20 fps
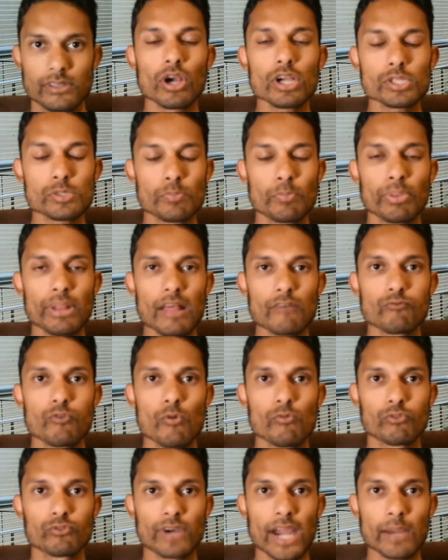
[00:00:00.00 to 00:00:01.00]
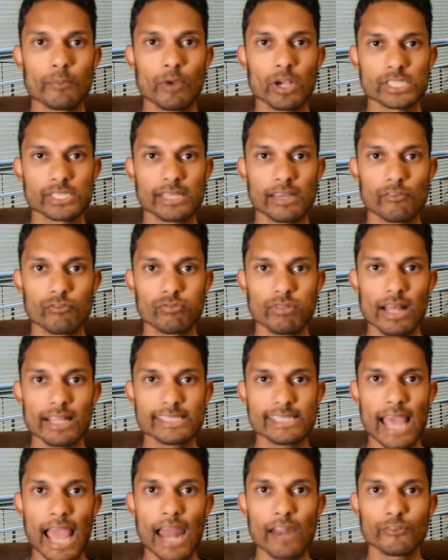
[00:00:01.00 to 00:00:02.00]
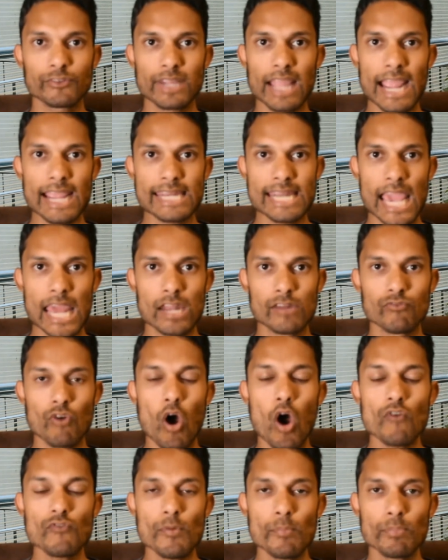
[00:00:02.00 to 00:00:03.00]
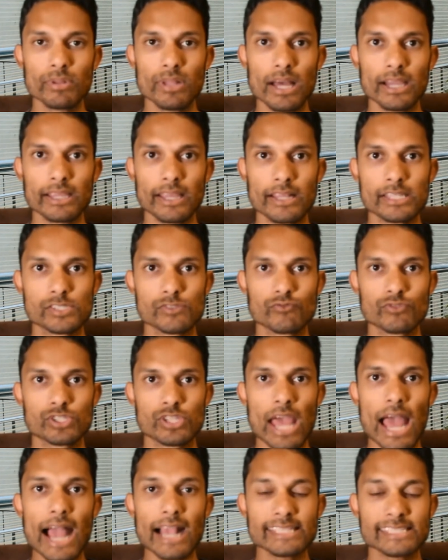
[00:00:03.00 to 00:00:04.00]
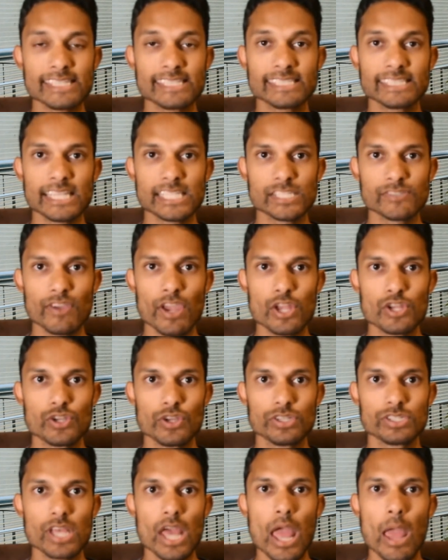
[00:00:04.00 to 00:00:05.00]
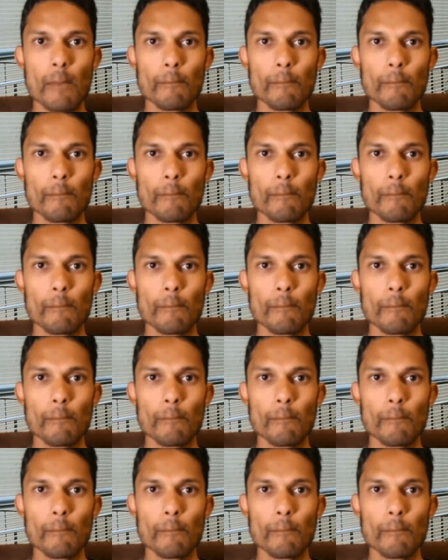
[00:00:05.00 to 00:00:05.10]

Cross-platform frameworks like Flutter and React Native offer plugins to access these features,